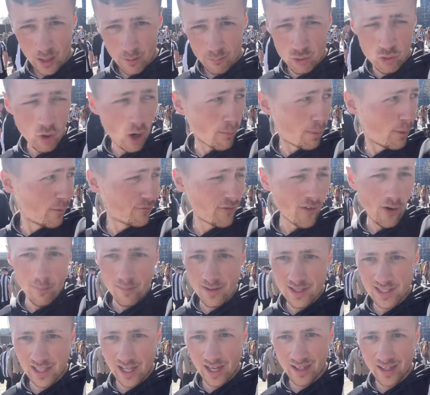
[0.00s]
Drop
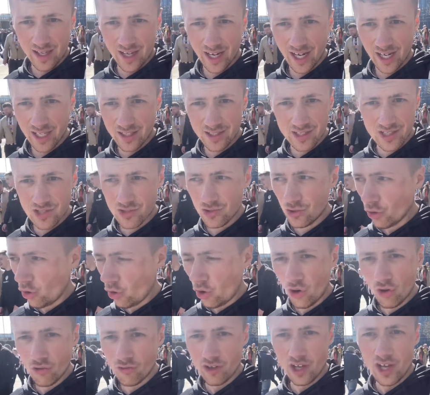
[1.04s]
performance like that in, there's
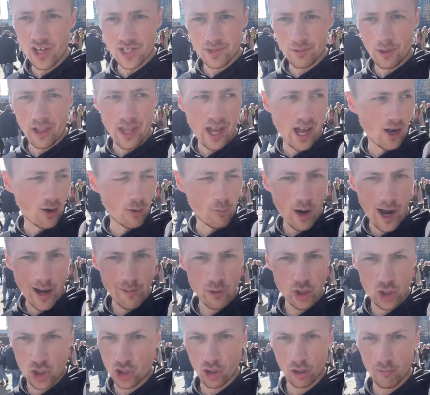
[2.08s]
no reason in hell why
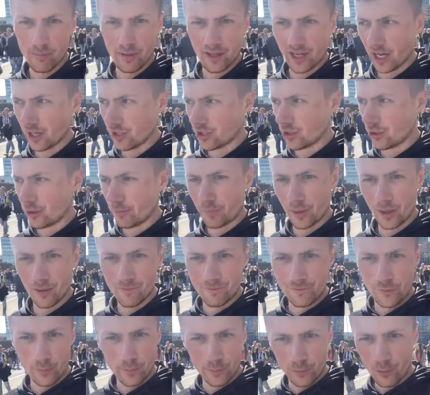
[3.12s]
we shouldn't be getting European
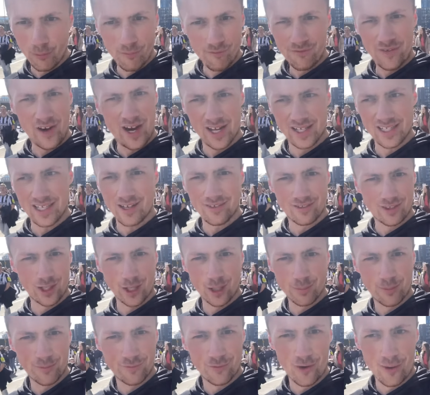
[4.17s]
football. In fact, after
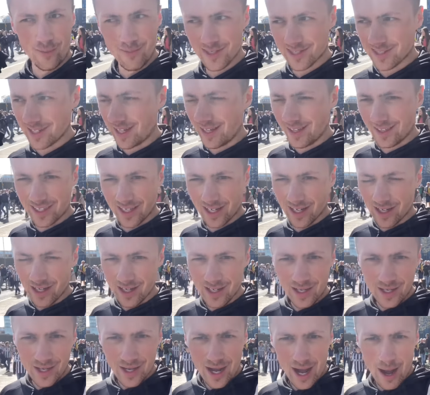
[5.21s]
a performance like that,
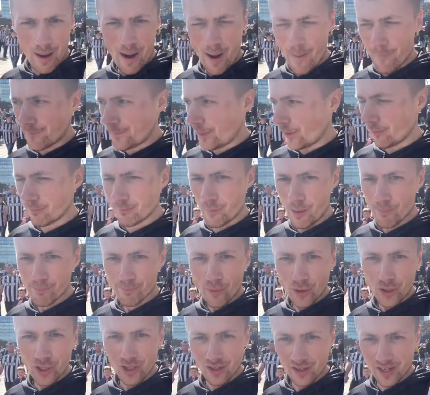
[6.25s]
I'm putting my
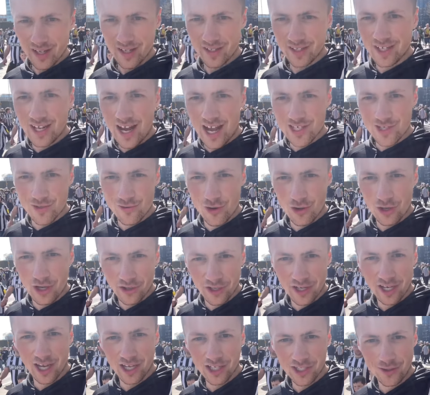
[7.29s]
money on it. Newcastle were
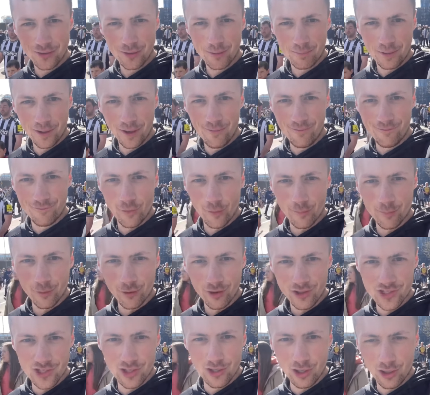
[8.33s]
going to get European football.
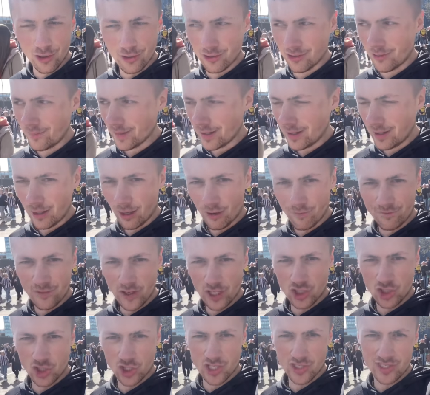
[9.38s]
Because if you look at our
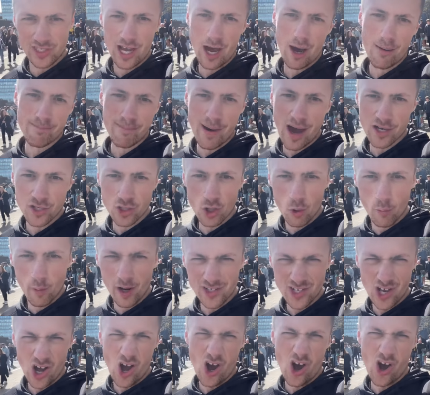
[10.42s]
fixtures now, Man U away
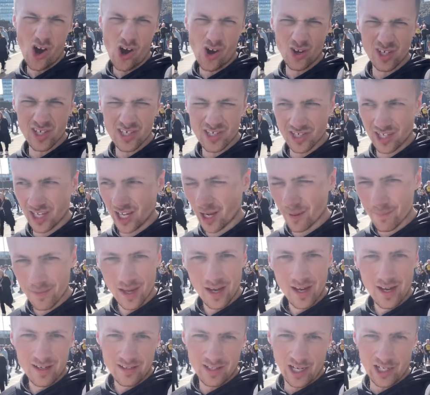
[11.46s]
is the hardest game.
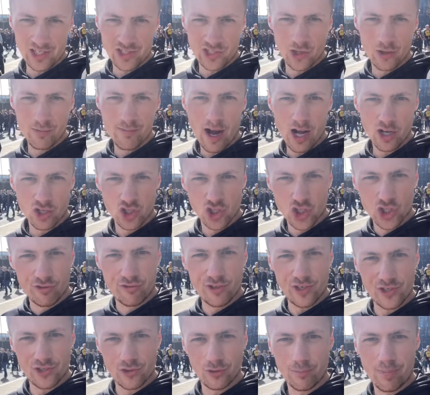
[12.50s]
Next two matches,
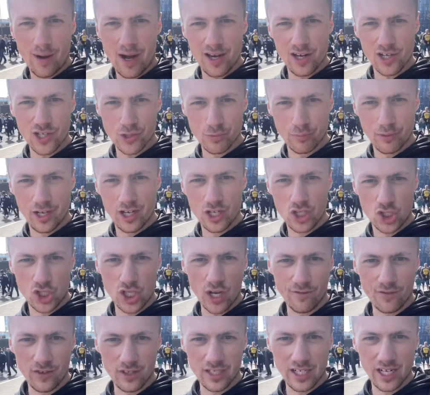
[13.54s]
Crystal Palace away,
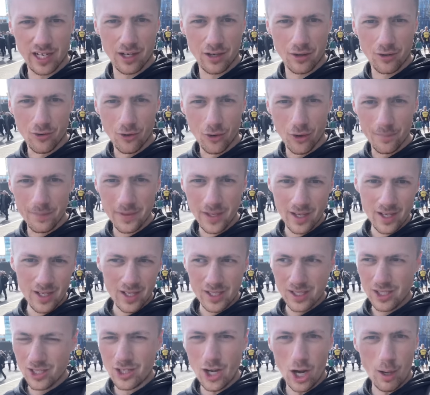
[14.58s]
Sheffield United at home.
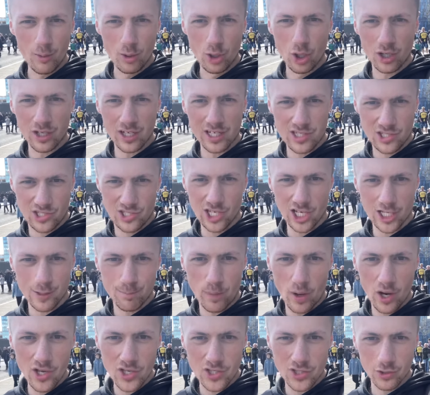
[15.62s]
You've got to be looking at 6
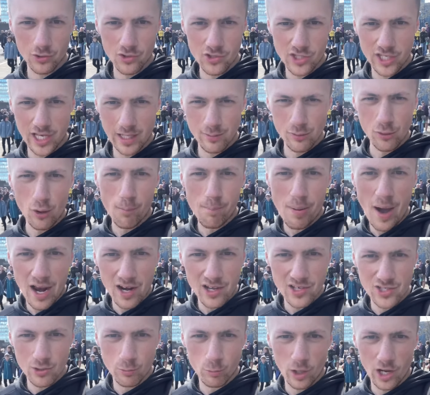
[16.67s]
points in those games. I know
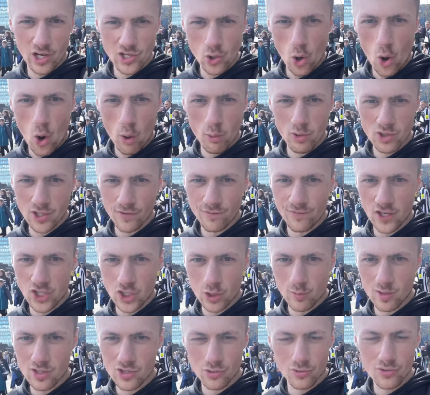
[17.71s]
Palace away is always a
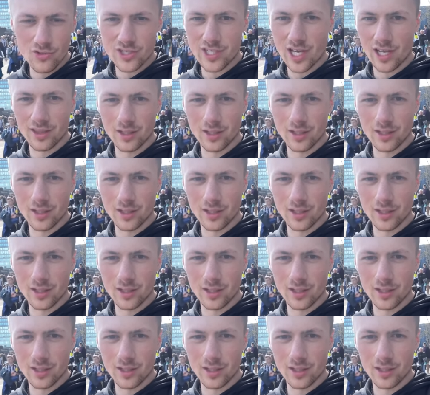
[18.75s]
fixture we don't take.